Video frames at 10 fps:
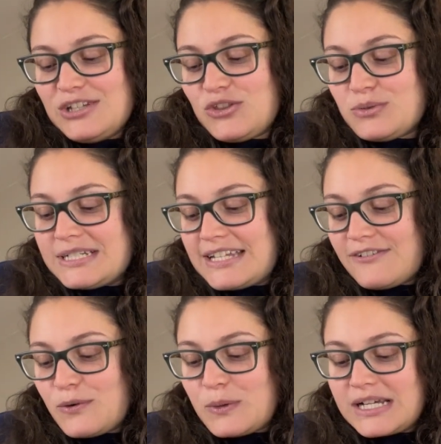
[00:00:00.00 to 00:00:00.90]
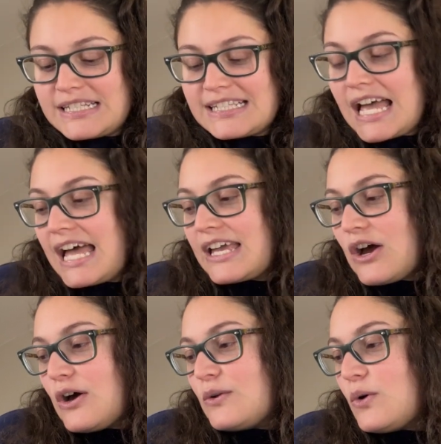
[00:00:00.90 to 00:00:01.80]
three different ones. I
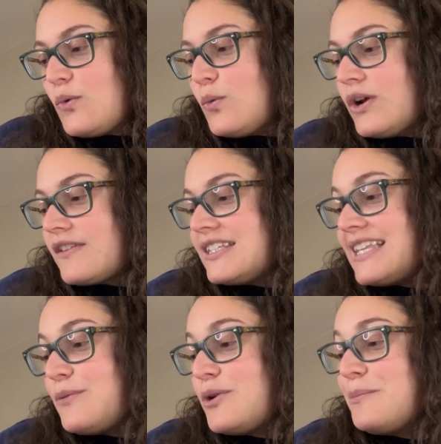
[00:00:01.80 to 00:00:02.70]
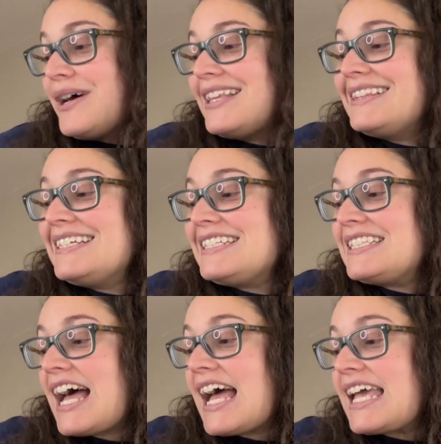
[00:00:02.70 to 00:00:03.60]
got one of the same one, but at
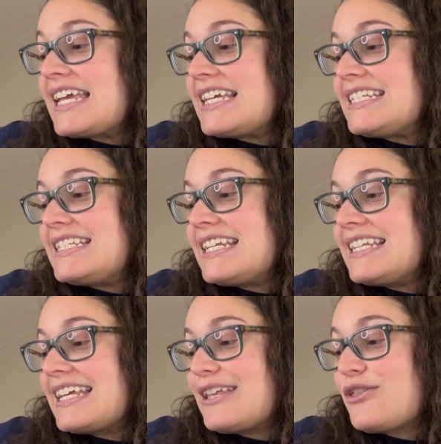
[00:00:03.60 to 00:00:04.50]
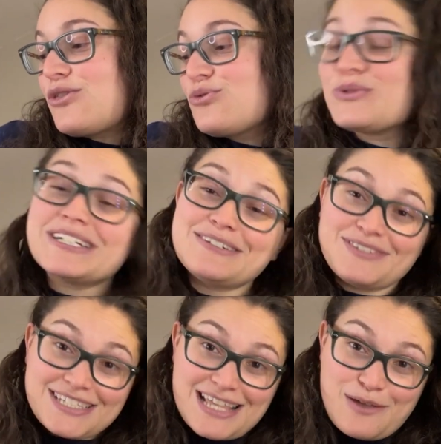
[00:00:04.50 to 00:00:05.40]
least I didn't get three of
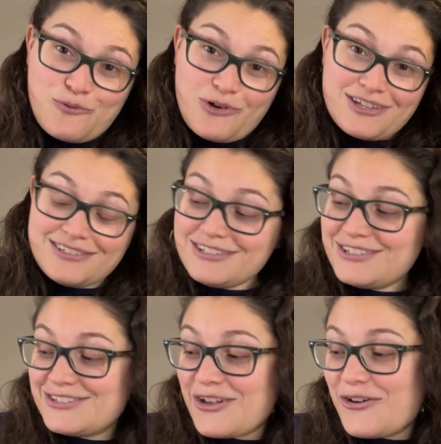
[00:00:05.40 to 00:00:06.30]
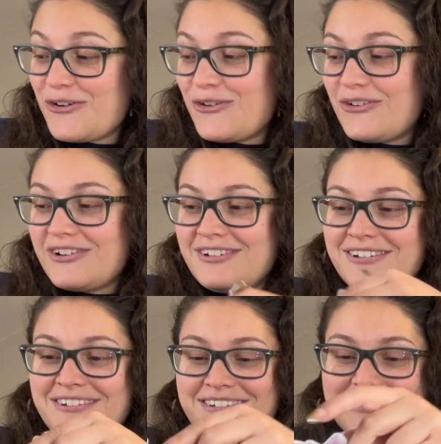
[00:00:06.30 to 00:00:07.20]
the same ones. So,
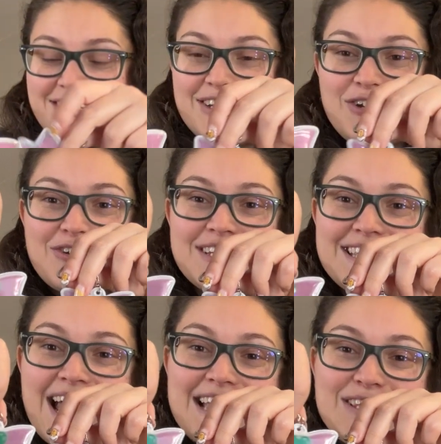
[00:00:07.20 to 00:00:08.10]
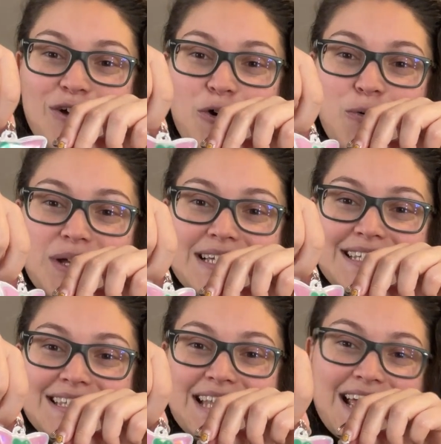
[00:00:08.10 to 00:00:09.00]
you know, because that's
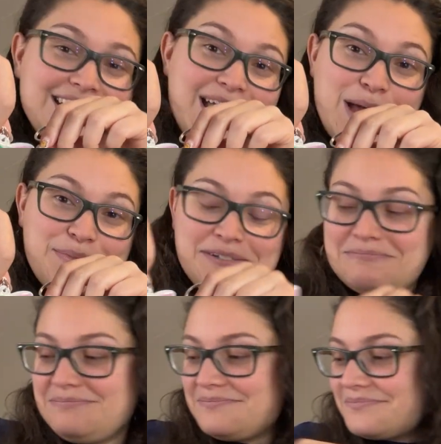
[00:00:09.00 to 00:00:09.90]
always, that can happen.